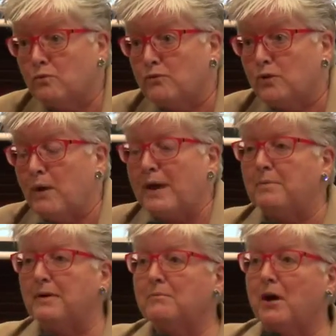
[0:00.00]
the web.
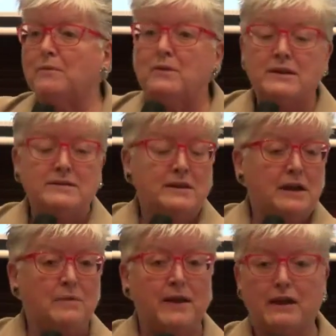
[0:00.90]
Yesterday
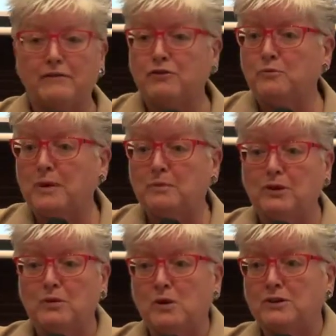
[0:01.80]
we had a few people
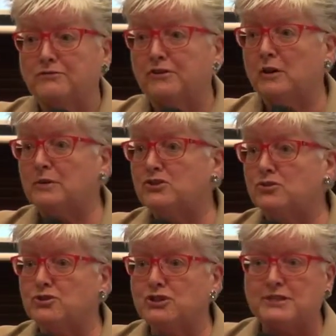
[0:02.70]
who wanted to follow in
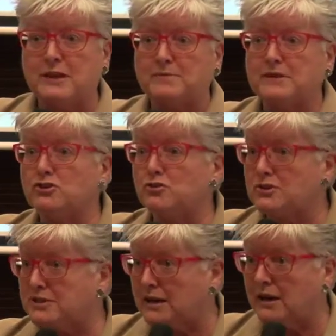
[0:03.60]
George's steps, and George
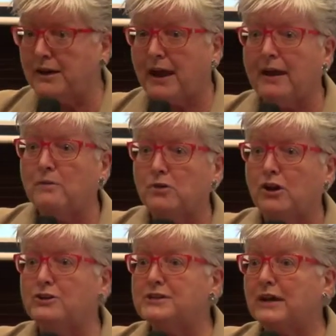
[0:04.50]
said, okay, we'll
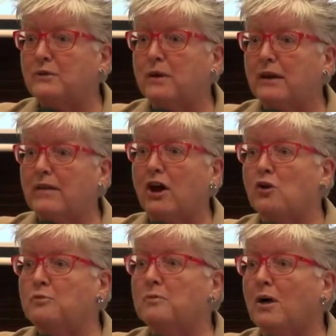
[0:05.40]
go down to one of the
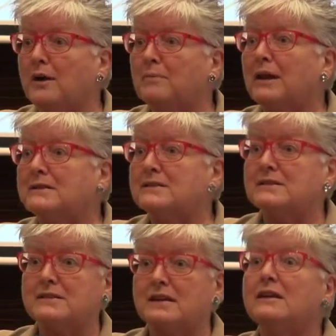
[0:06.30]
open mic
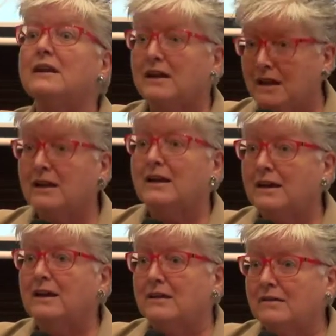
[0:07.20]
places and
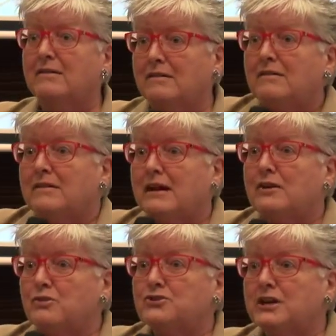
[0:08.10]
get a
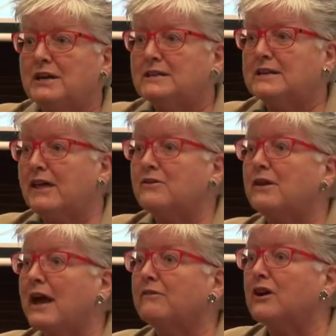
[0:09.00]
routine together and
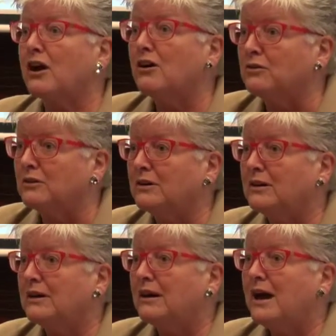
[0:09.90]
have a go.
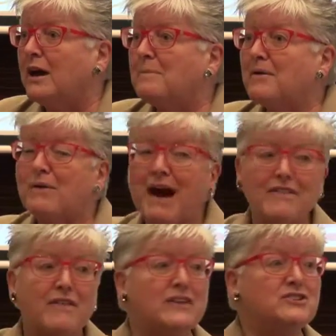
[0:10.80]
But
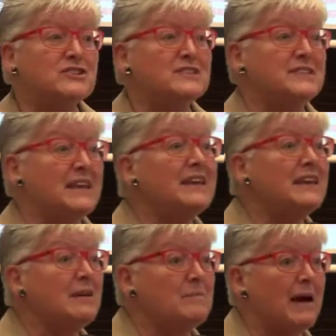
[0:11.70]
rather than just
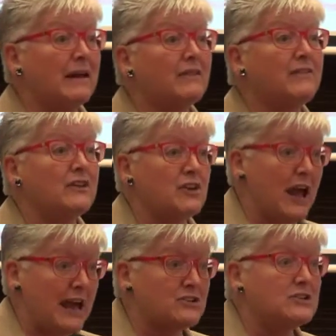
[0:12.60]
thinking about it, that you
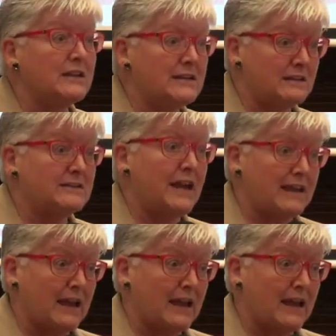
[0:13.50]
actually take